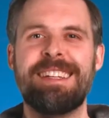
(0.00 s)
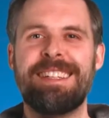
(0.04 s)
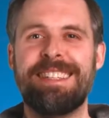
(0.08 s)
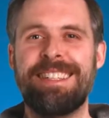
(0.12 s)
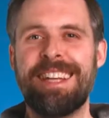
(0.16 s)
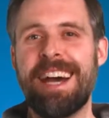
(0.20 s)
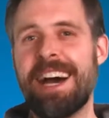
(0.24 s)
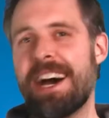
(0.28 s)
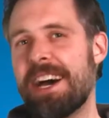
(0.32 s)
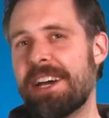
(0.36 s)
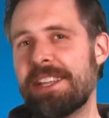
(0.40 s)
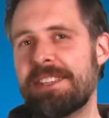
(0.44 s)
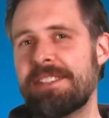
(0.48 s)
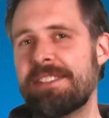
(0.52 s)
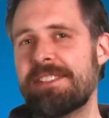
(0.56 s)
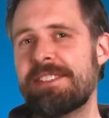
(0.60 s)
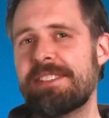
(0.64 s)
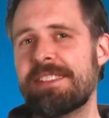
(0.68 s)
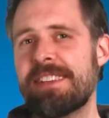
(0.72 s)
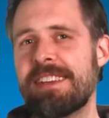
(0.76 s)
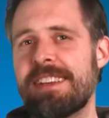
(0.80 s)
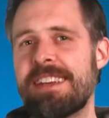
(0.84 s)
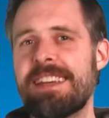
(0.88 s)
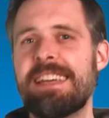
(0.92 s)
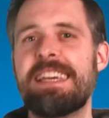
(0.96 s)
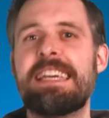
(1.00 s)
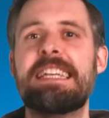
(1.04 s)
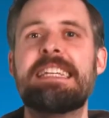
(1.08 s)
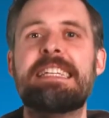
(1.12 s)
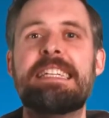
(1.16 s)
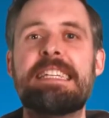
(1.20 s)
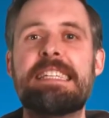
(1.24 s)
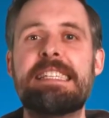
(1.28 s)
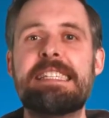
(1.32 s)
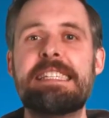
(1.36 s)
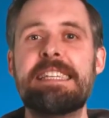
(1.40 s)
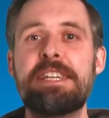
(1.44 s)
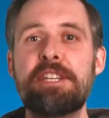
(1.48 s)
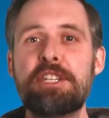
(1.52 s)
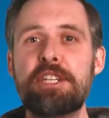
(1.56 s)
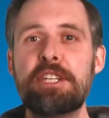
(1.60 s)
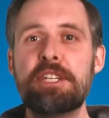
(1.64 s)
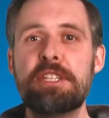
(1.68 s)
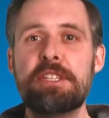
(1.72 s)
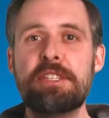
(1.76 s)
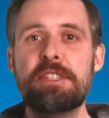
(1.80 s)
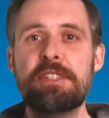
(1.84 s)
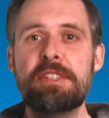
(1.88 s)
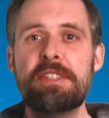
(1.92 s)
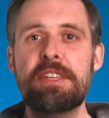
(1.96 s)
duds,
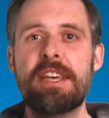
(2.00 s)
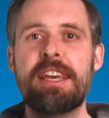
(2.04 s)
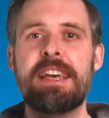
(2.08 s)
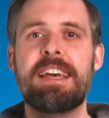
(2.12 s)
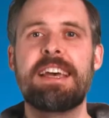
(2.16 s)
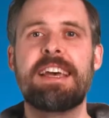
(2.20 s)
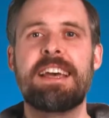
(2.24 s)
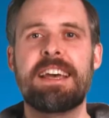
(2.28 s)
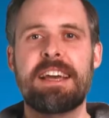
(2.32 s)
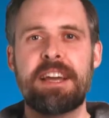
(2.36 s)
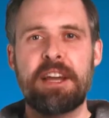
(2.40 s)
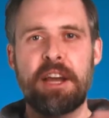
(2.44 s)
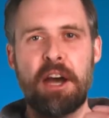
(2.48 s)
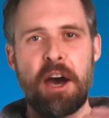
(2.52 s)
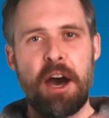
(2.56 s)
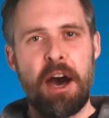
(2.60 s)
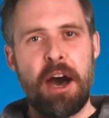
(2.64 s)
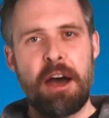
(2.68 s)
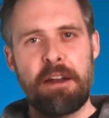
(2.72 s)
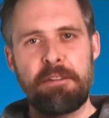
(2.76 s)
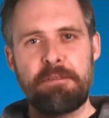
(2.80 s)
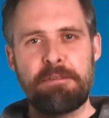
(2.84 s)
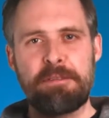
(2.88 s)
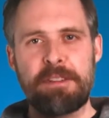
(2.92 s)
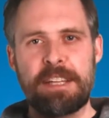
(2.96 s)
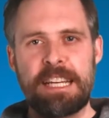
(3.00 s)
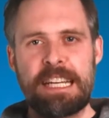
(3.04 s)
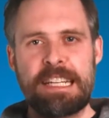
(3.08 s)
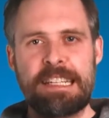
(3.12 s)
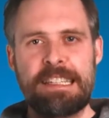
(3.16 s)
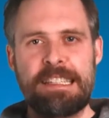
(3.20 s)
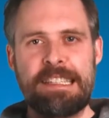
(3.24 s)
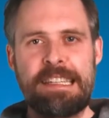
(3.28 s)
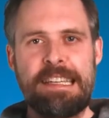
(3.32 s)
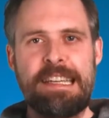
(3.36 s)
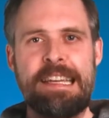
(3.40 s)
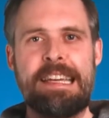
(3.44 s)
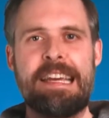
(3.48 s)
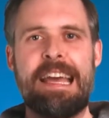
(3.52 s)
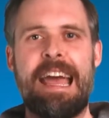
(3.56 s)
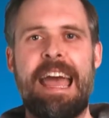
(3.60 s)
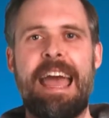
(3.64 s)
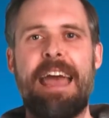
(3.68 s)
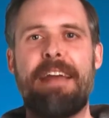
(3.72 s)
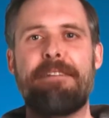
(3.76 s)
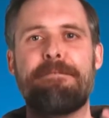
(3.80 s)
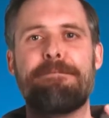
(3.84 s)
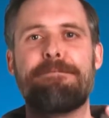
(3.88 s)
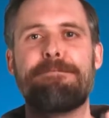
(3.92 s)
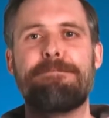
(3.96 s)
decisions, conflict,
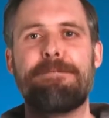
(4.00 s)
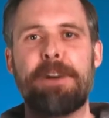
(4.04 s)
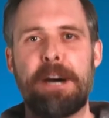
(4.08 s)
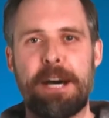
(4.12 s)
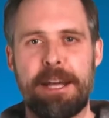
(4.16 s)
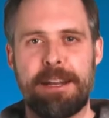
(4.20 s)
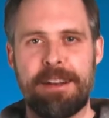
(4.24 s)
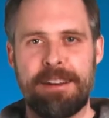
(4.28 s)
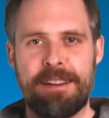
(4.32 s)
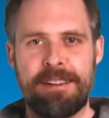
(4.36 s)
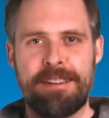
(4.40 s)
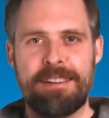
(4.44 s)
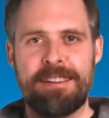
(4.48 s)
and fun.